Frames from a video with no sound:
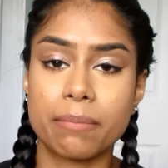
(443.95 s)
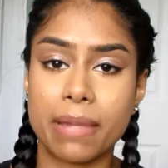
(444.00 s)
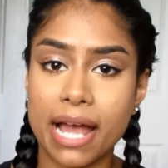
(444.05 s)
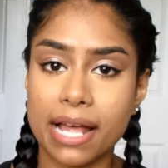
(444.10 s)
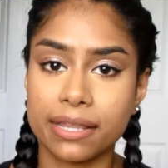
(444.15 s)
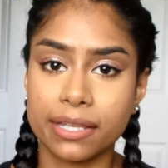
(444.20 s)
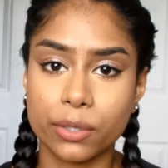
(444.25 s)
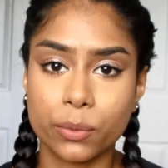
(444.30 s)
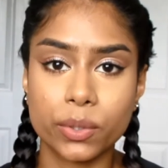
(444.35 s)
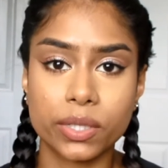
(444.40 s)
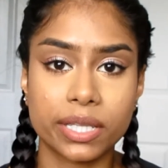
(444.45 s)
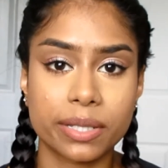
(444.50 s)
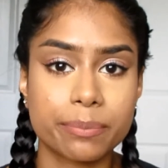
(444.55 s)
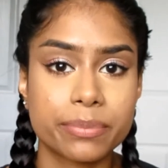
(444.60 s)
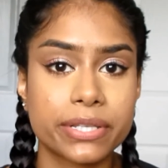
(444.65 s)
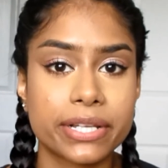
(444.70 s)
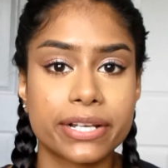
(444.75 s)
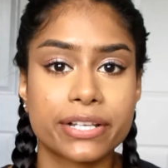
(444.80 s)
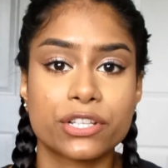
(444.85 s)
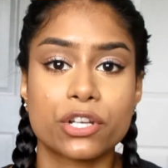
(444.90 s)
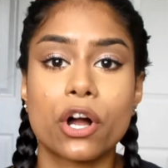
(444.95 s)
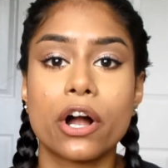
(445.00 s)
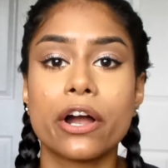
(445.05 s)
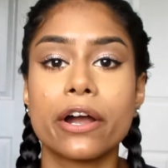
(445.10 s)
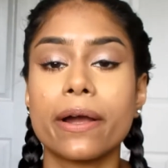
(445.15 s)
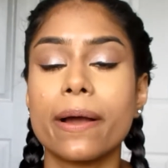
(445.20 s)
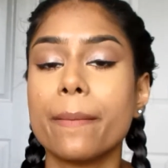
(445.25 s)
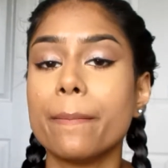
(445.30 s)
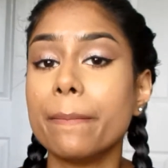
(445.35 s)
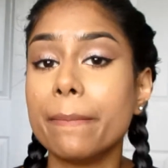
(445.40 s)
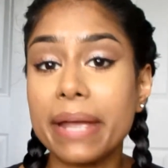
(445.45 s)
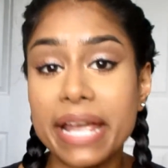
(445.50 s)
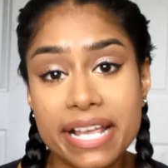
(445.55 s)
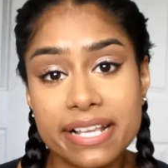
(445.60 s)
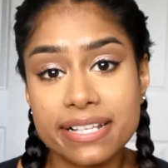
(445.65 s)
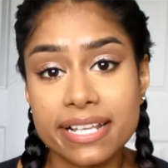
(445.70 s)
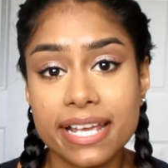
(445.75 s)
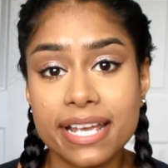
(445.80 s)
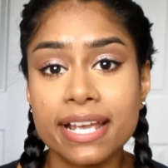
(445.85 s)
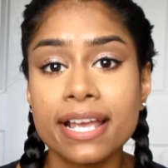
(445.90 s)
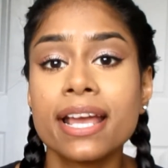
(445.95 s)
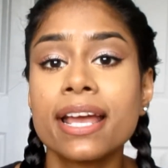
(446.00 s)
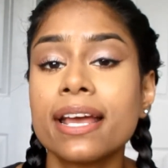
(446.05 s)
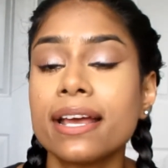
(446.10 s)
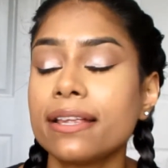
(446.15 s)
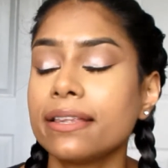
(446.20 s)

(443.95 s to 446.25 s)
matte liquid lipsticks are amazing.